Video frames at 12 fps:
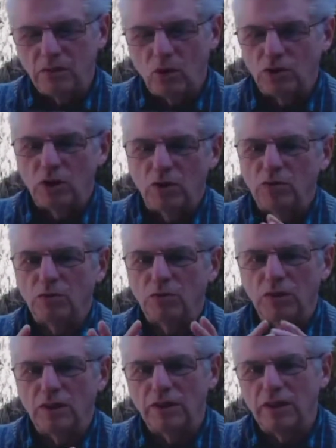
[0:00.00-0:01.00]
also
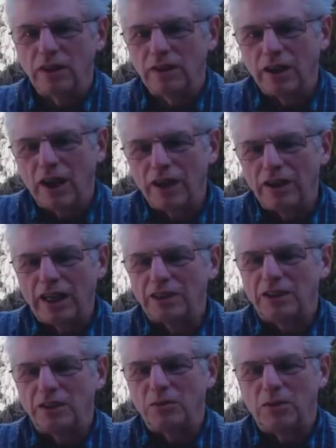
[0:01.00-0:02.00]
a
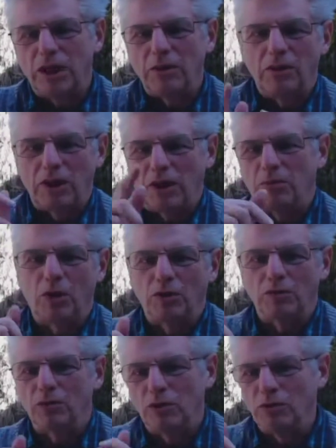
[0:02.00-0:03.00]
gadget to play with. You had a
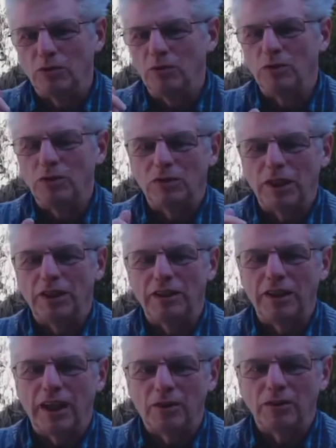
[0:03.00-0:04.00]
button, you send
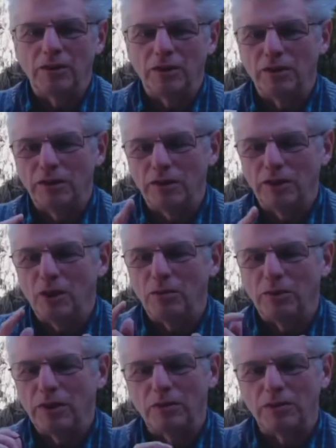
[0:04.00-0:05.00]
it down and
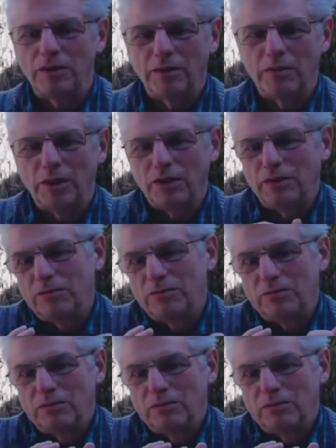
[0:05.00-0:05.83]
up, but